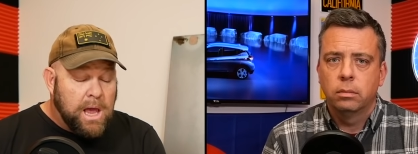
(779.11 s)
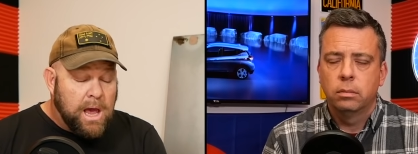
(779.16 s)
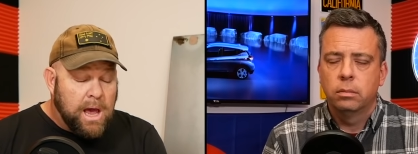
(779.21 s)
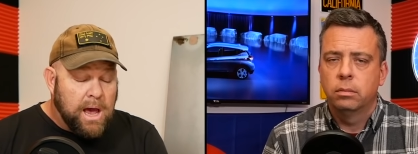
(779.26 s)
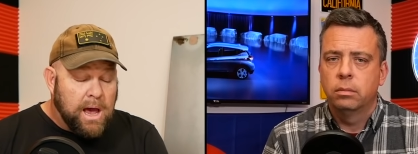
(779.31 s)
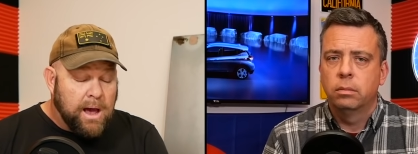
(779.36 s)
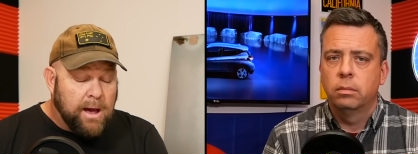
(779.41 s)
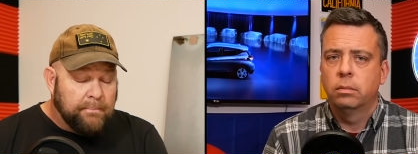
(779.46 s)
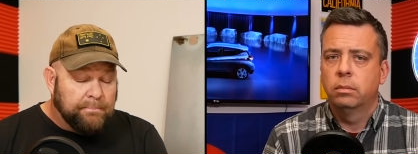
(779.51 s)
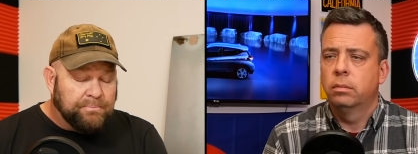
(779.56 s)

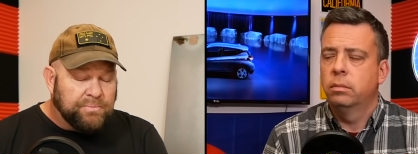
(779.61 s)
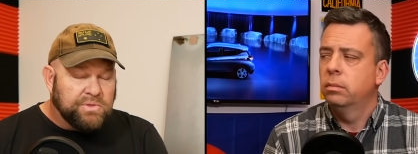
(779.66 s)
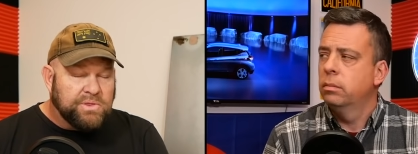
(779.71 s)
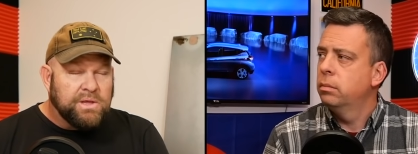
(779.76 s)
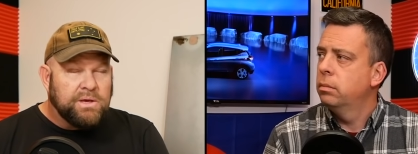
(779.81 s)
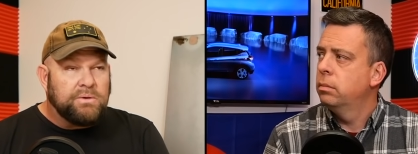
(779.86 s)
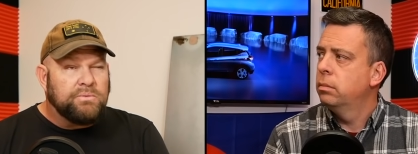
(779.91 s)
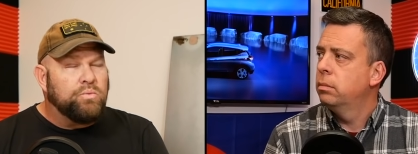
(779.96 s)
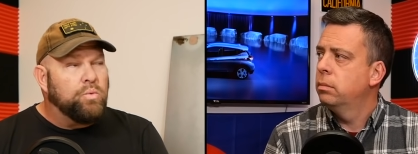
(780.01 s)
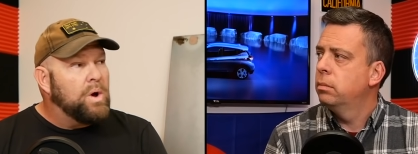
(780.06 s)
Speaker 1: Um,
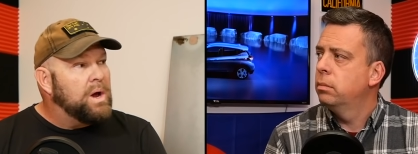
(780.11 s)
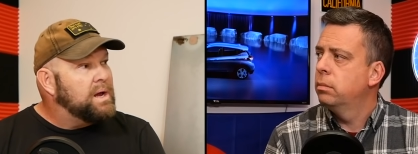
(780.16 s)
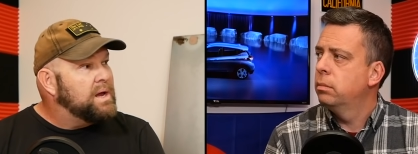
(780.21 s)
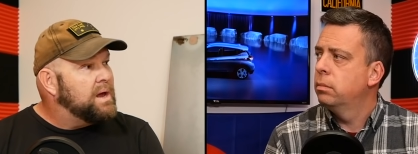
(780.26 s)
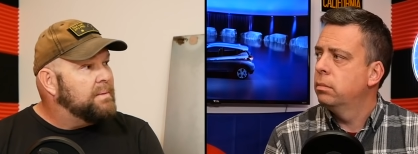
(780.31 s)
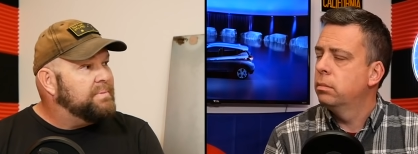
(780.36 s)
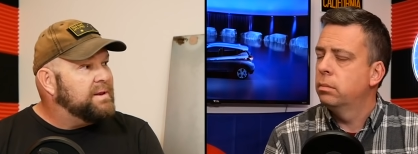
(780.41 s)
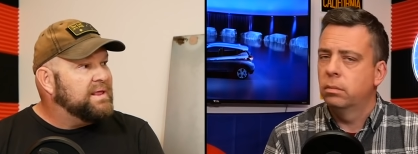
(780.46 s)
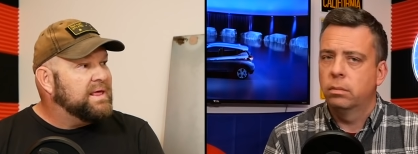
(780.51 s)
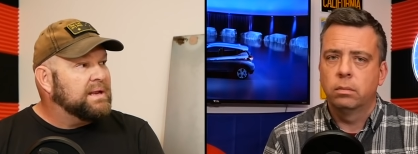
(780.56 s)
the, one
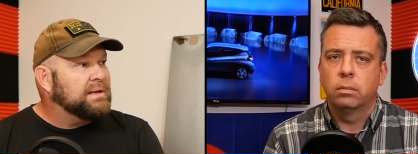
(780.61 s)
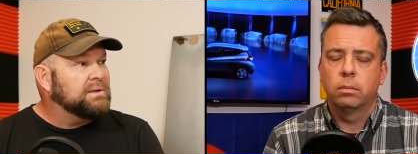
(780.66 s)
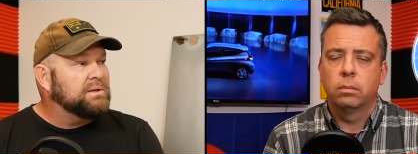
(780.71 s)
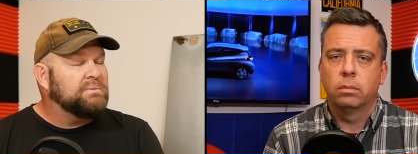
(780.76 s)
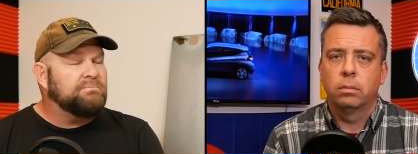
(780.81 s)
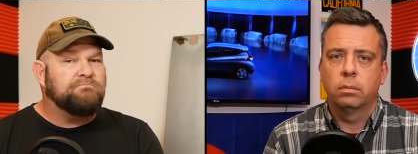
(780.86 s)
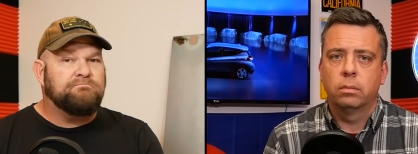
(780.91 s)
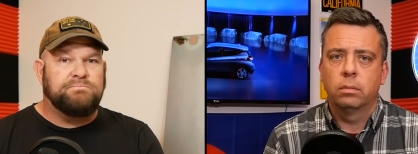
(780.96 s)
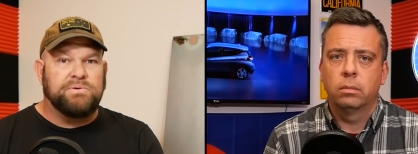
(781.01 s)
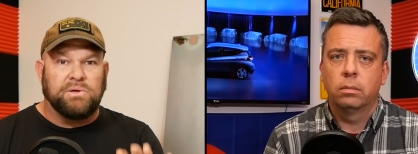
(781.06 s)
company
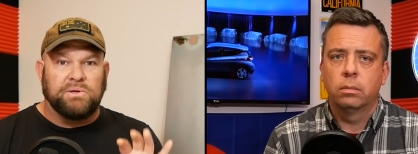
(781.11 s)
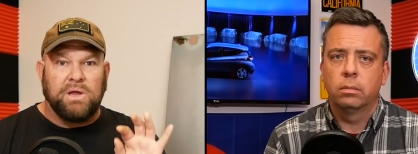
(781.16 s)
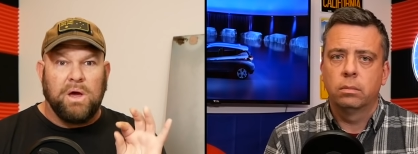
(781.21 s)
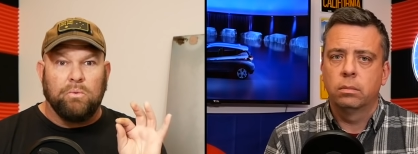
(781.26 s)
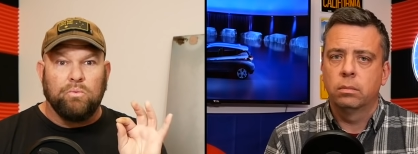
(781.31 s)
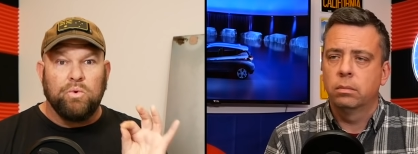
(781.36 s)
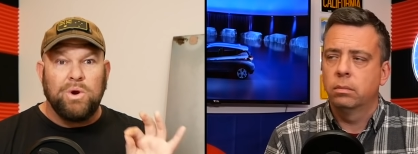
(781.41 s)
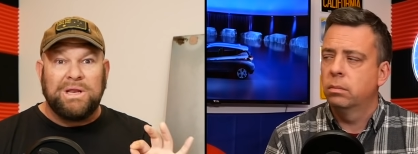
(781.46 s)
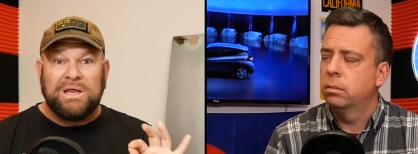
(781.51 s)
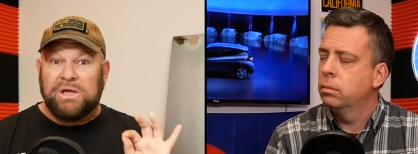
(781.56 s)
that built a
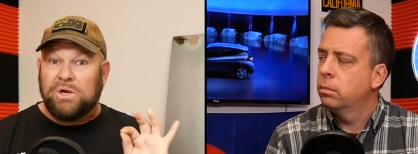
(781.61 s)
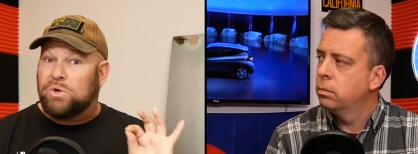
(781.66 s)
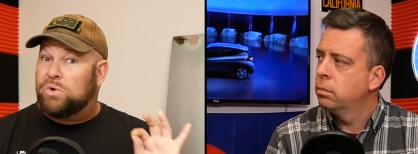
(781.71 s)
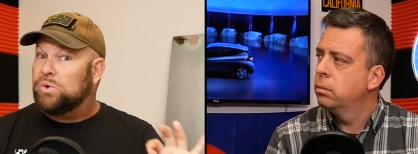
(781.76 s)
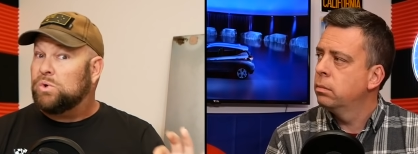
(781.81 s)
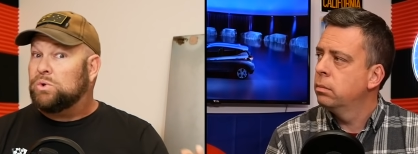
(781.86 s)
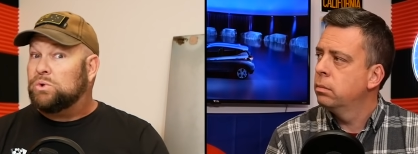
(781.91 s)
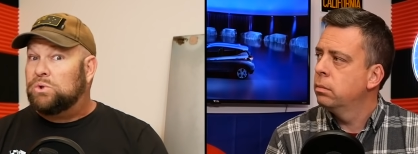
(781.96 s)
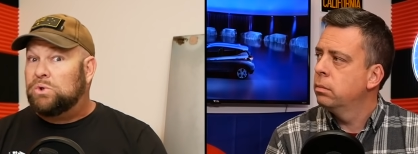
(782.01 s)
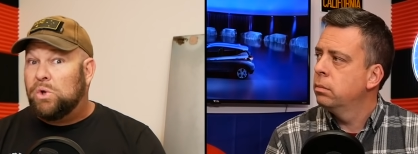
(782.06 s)
really
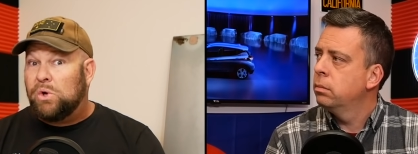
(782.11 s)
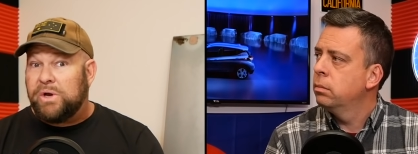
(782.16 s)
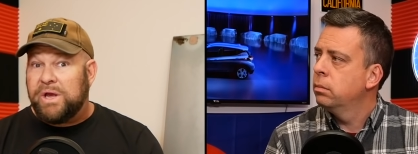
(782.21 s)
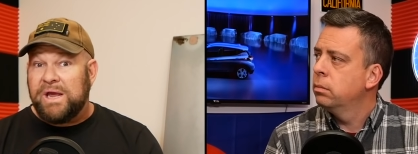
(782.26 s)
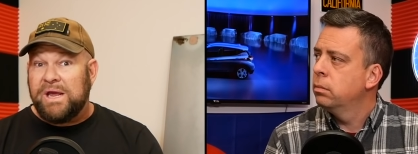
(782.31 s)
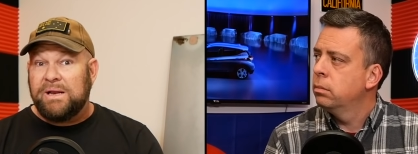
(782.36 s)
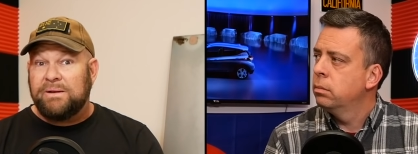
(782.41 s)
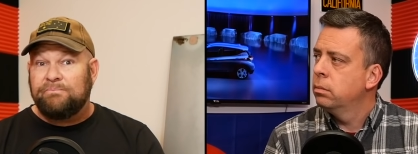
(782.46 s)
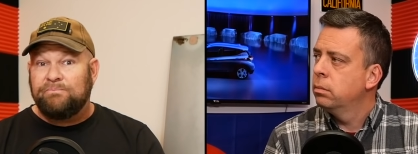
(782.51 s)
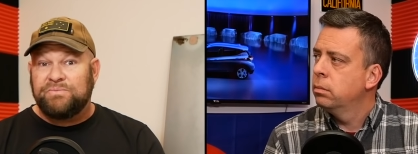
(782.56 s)
cool
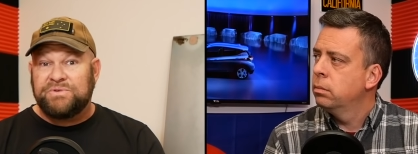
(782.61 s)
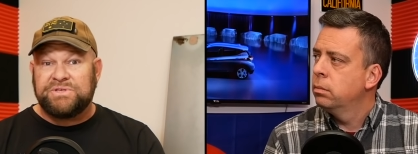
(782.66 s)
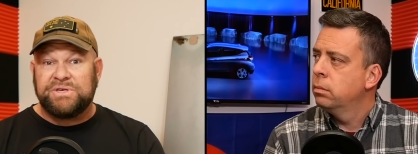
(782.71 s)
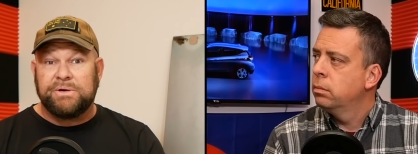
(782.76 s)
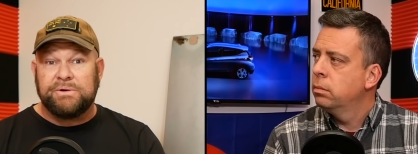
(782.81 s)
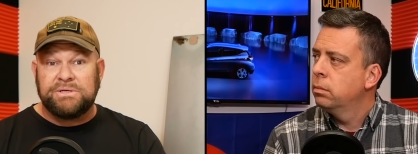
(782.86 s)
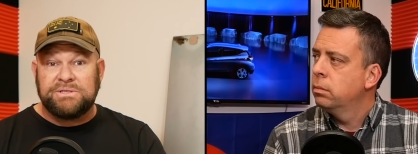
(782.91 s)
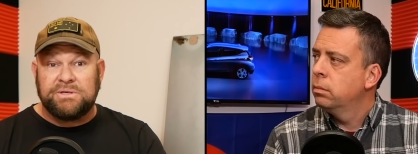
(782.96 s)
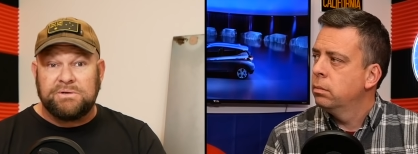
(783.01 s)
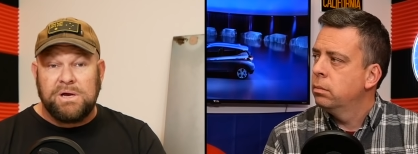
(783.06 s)
looking
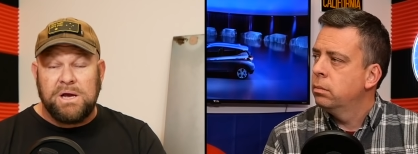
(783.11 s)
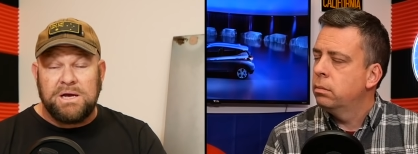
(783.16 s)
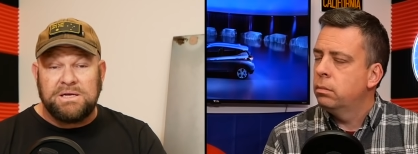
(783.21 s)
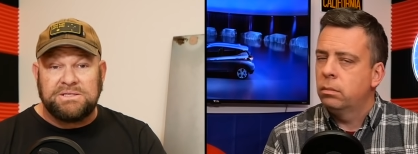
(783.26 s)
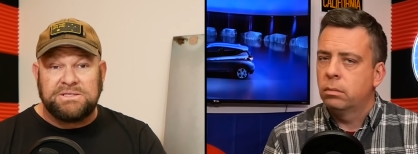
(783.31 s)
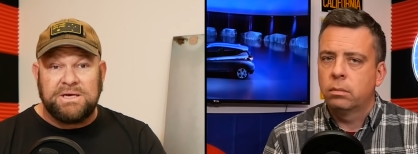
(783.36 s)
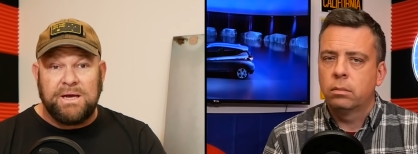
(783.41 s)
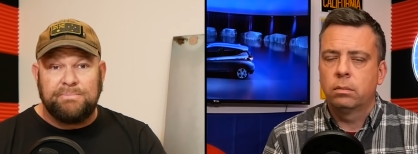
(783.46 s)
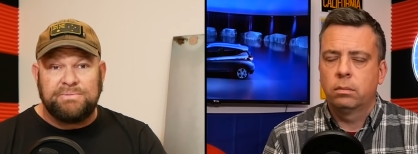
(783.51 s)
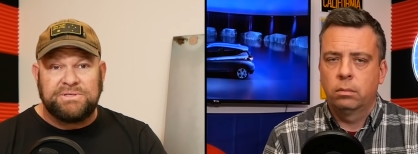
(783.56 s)
series of
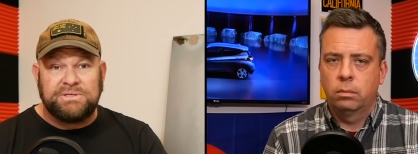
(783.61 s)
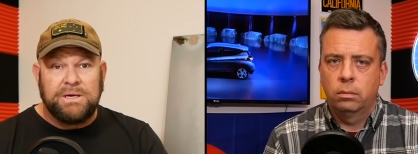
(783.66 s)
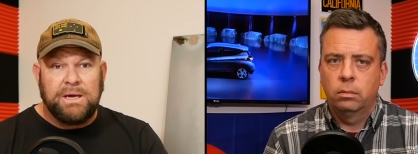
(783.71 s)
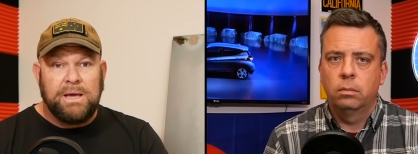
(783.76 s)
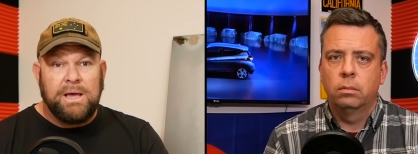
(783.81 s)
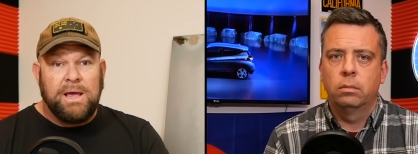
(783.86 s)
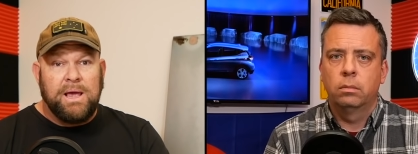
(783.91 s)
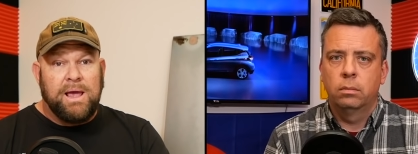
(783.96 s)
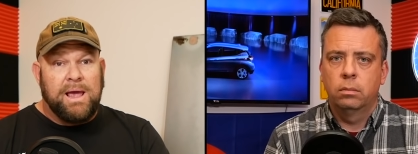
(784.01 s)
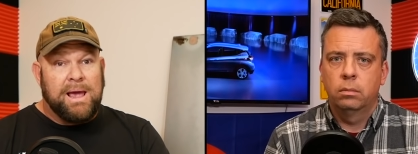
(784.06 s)
concepts
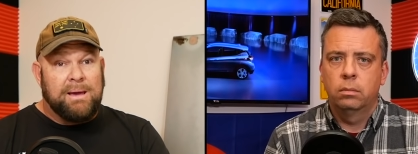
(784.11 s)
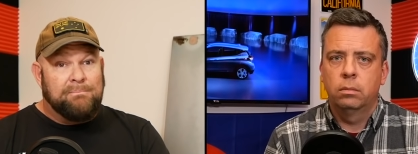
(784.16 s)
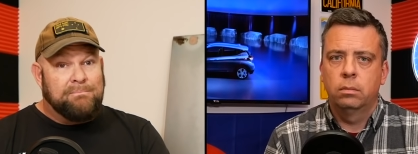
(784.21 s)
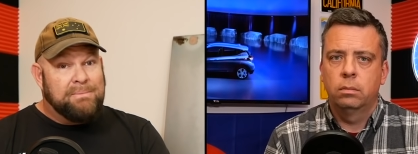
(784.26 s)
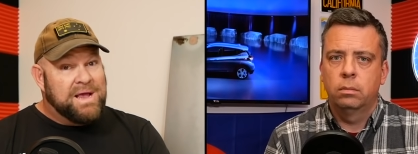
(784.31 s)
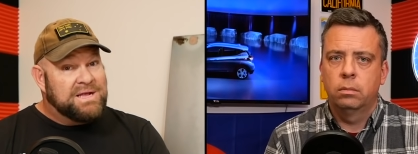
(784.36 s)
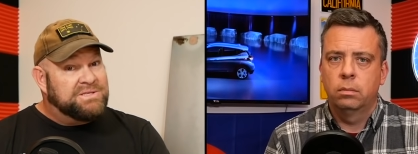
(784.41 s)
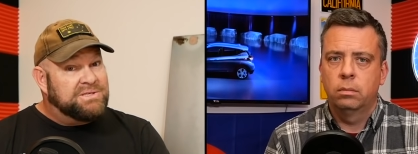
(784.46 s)
and made